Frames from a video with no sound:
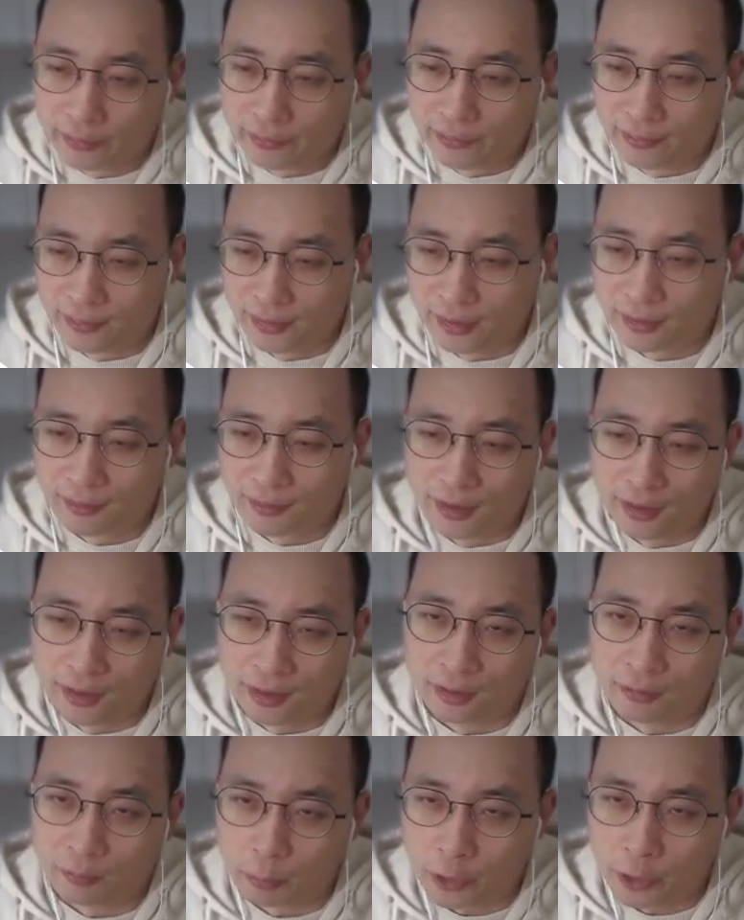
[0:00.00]

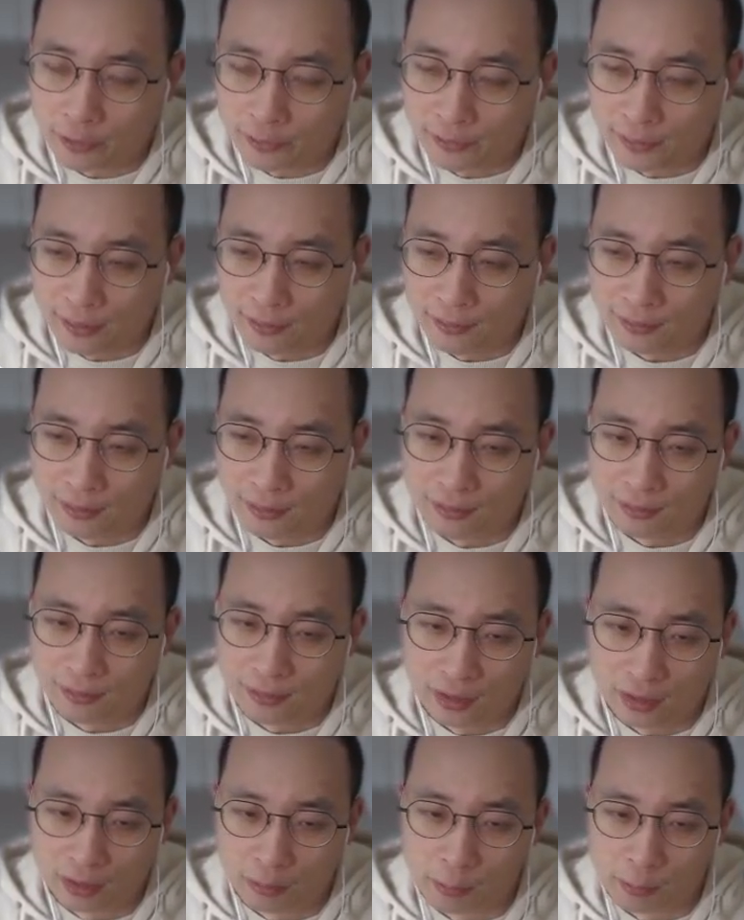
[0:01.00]
sixteen processes
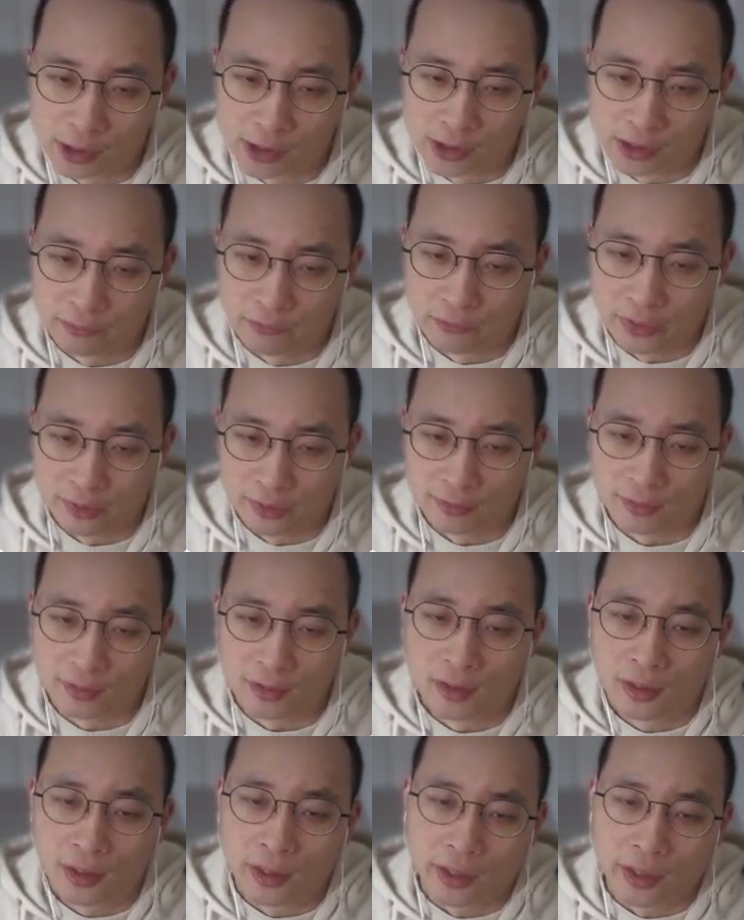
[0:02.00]
in a machine with
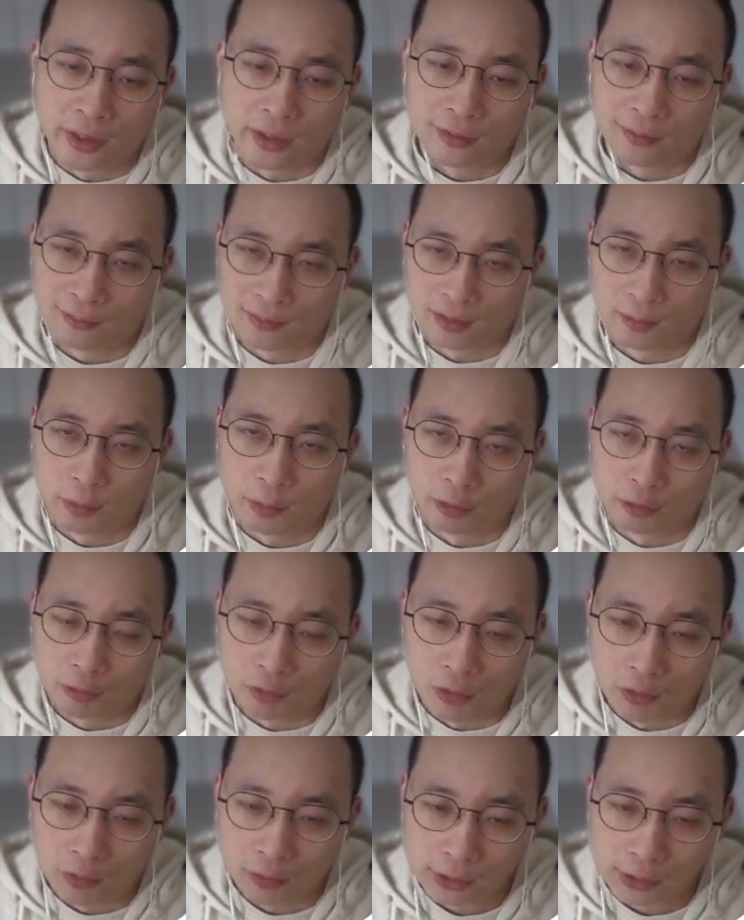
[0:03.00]
eight C P U
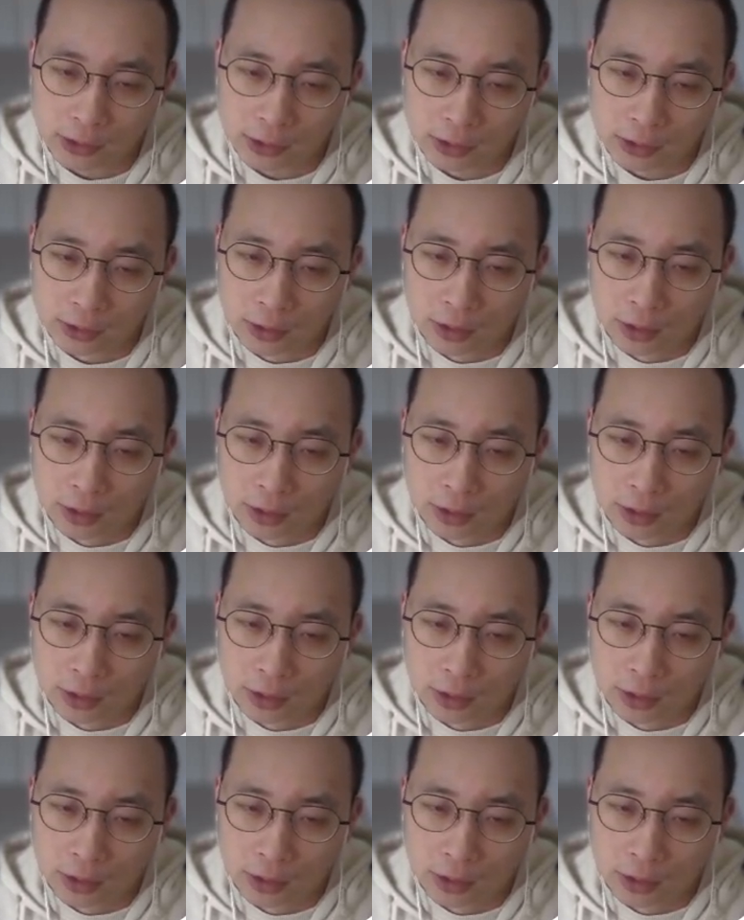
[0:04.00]
cores.